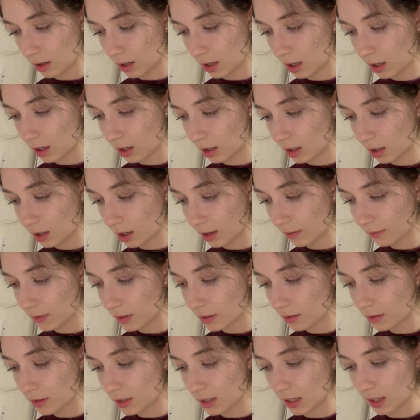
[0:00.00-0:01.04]
And have
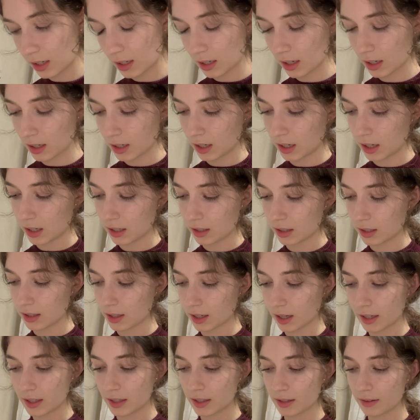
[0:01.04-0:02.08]
you seen any
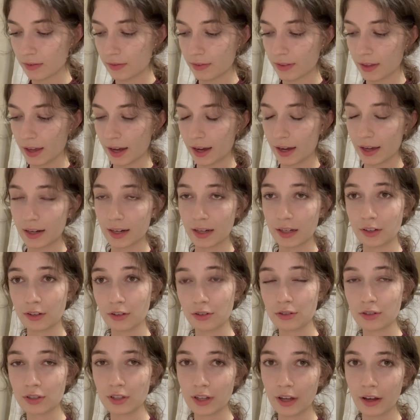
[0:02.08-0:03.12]
signs of that in
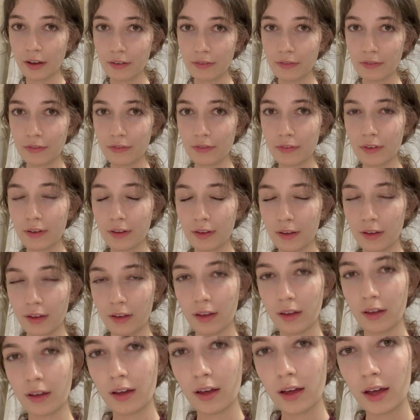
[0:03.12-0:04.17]
yourself
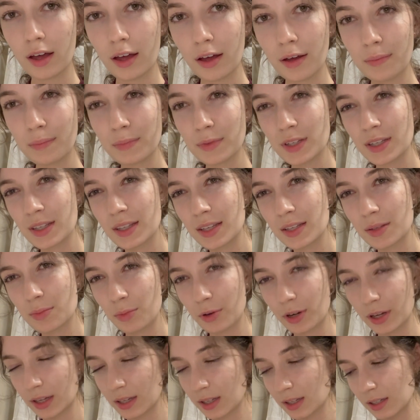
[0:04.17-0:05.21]
to this
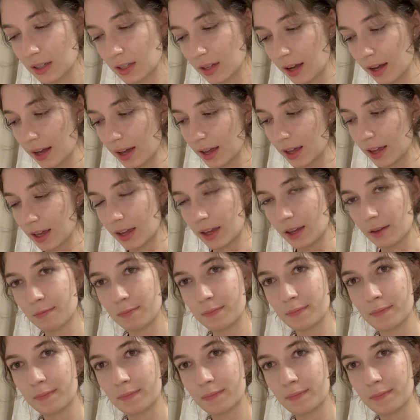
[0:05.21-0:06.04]
point in time?